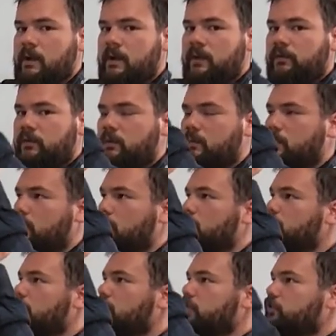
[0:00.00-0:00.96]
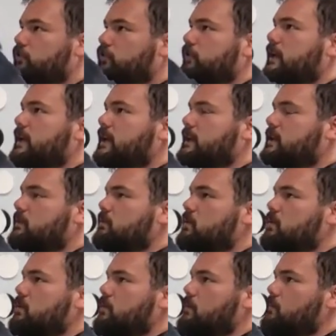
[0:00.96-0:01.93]
So when we're looking straight at the
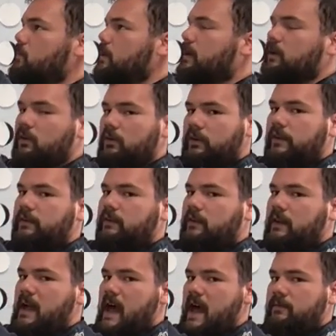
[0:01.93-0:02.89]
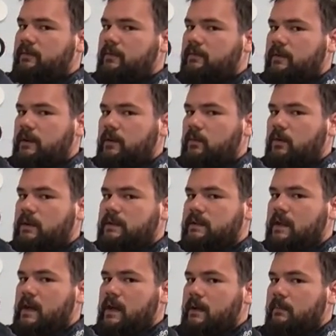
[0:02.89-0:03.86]
moon, we can only see half of it at one
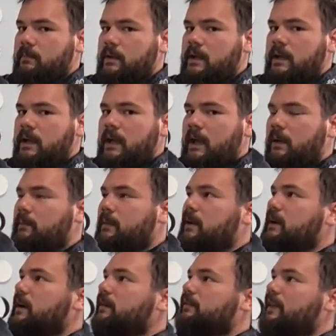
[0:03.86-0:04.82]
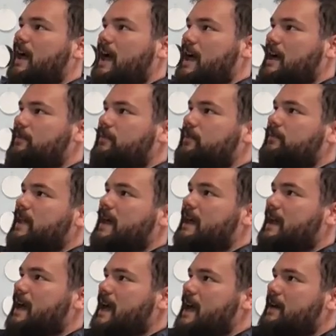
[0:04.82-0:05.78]
time. And because half of
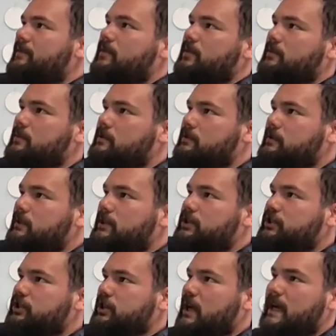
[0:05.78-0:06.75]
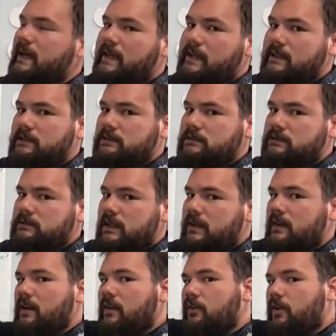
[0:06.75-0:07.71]
the moon is shining
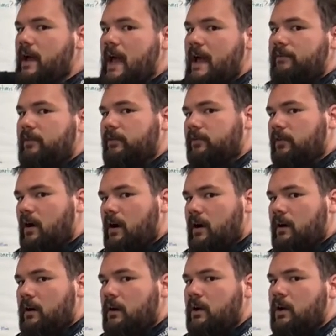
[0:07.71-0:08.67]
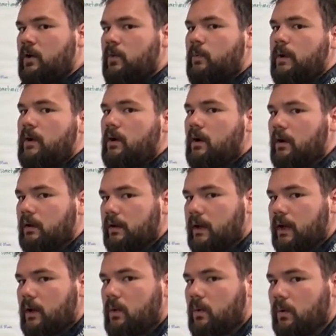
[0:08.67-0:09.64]
and the other half is dark, we call it
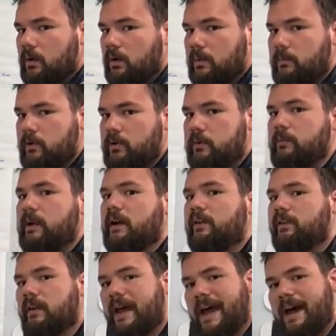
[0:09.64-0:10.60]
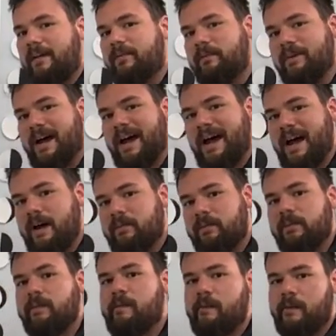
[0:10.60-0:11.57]
a quarter moon because a half
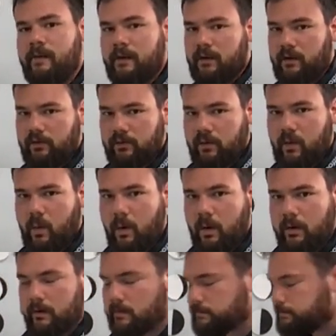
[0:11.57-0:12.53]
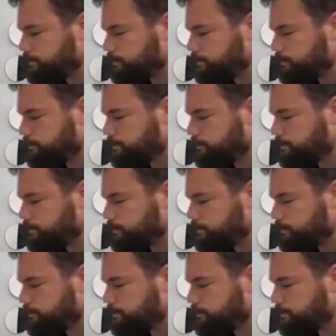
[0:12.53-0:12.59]
is a quarter.